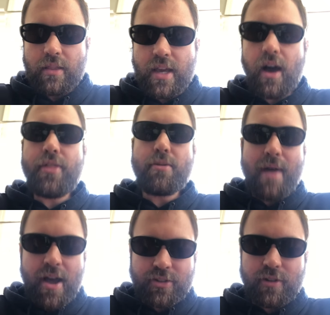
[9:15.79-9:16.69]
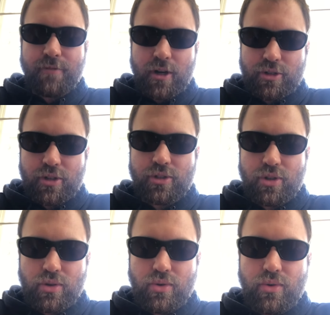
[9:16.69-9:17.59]
other master function
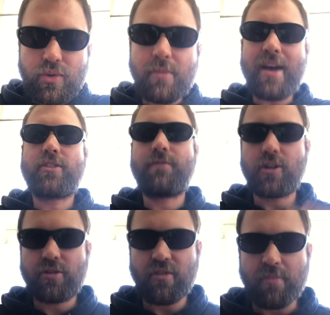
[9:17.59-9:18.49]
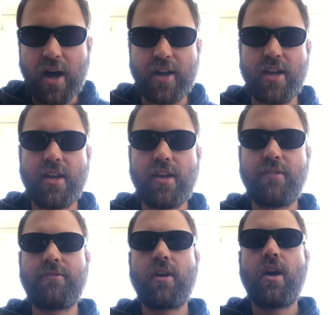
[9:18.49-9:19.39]
to the master function of our body.
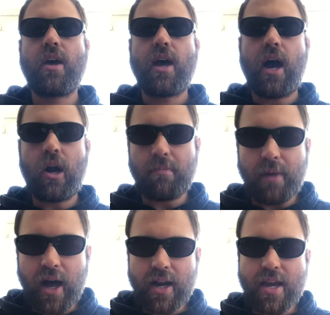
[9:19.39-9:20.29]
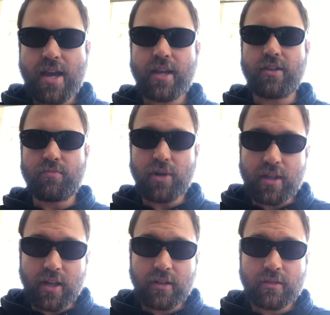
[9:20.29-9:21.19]
If our body is
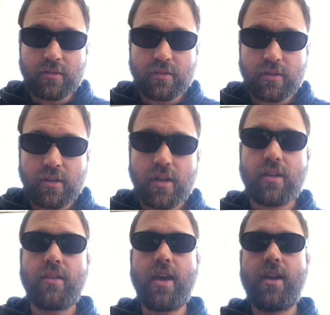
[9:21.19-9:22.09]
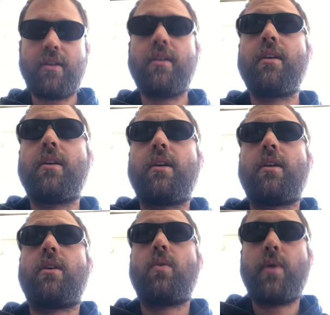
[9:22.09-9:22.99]
breathing, then
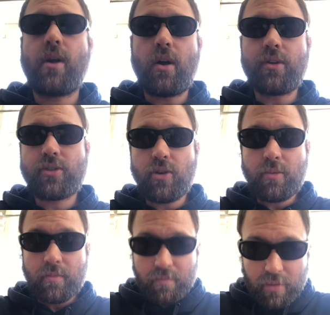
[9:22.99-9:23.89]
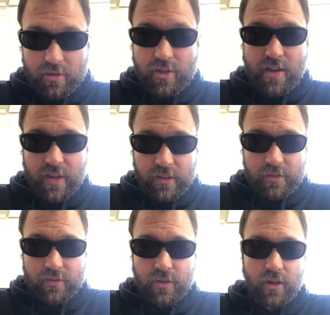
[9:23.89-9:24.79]
we are also perceiving.
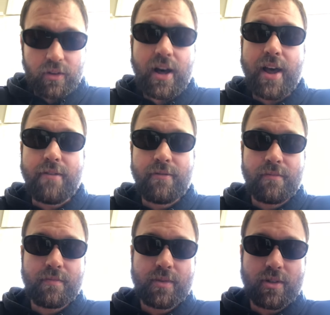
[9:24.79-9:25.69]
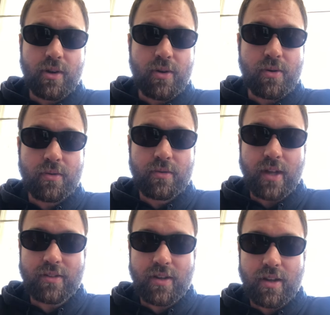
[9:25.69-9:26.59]
We're alive. So that's